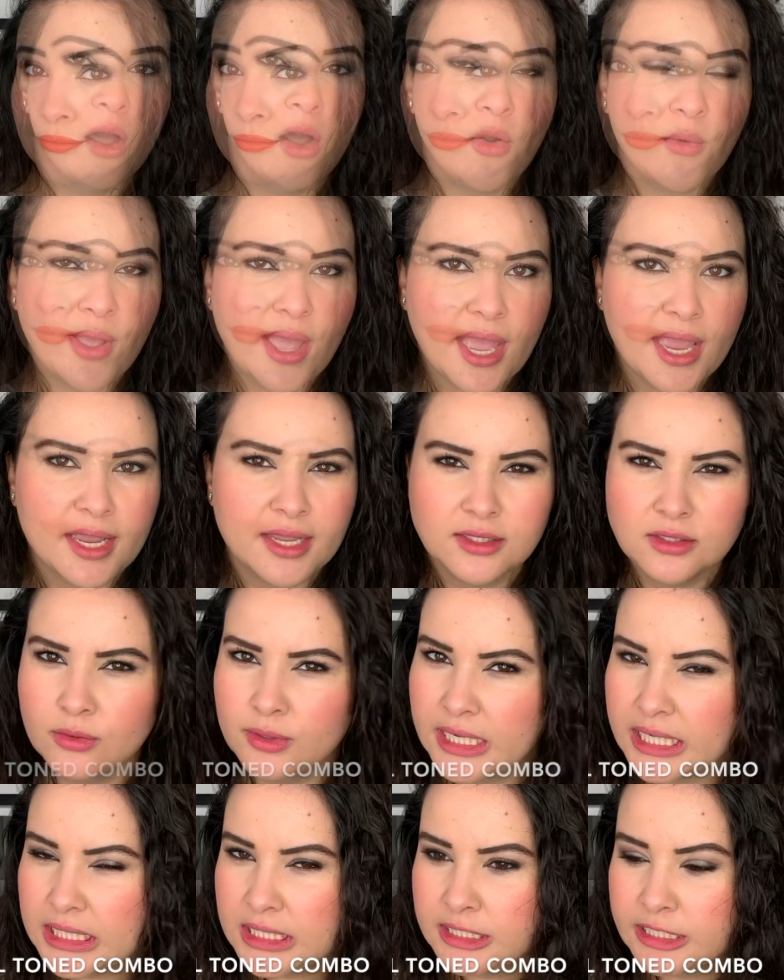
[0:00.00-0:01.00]
Okay, so
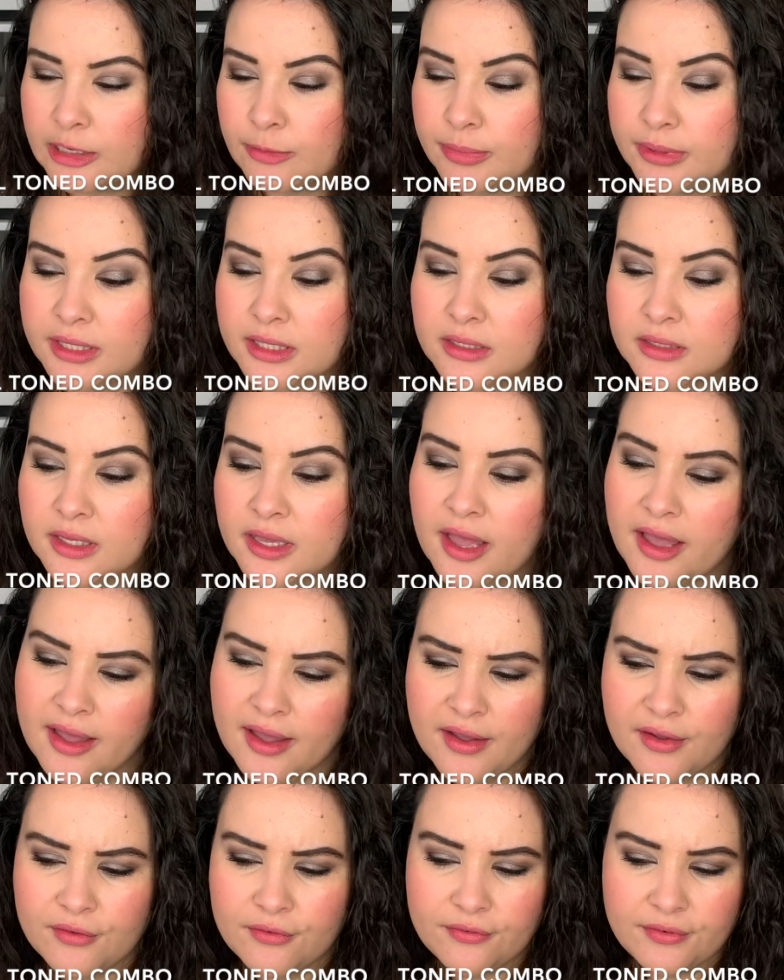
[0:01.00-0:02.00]
next up is
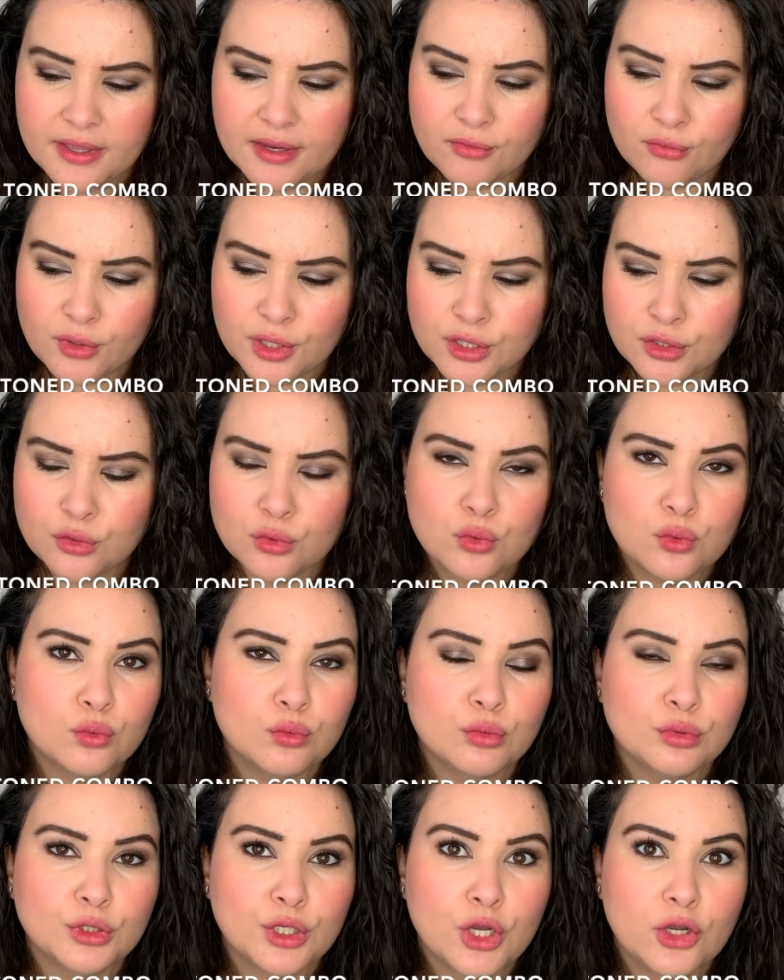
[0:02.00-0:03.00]
favorite
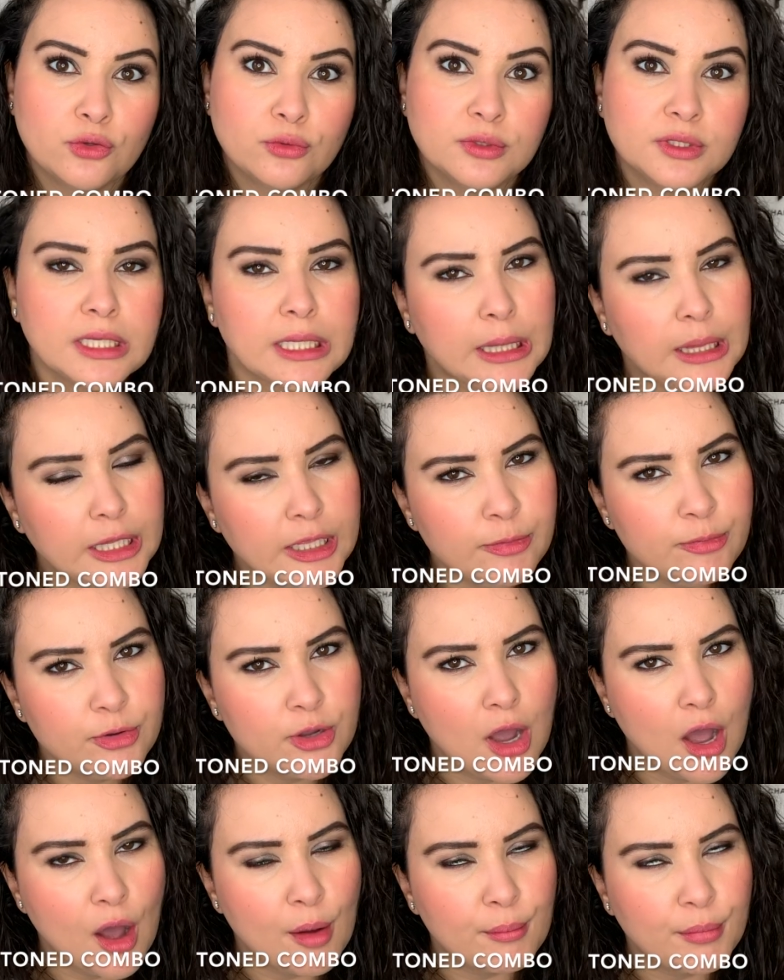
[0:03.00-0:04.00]
cool toned lip
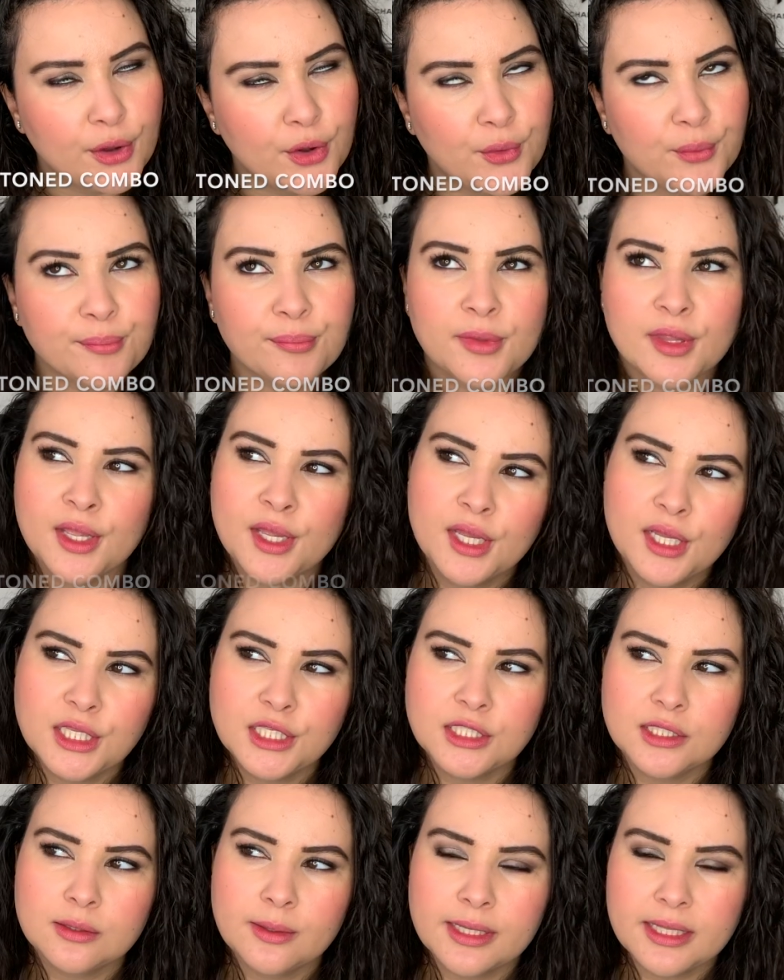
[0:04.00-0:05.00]
combo.
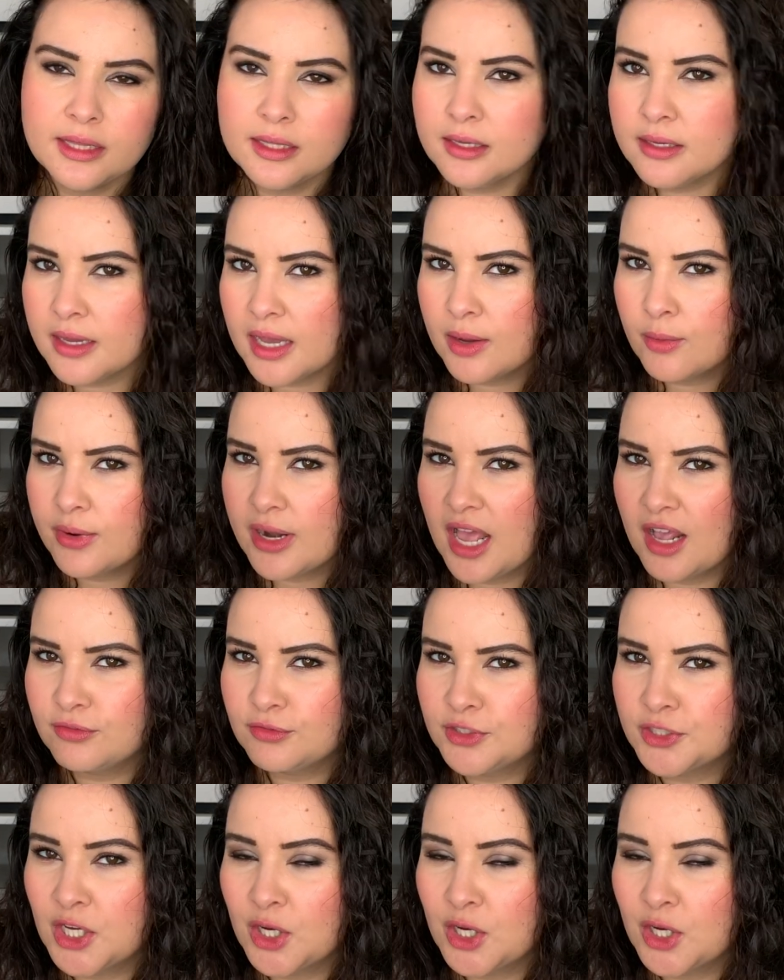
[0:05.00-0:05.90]
So I think I would have to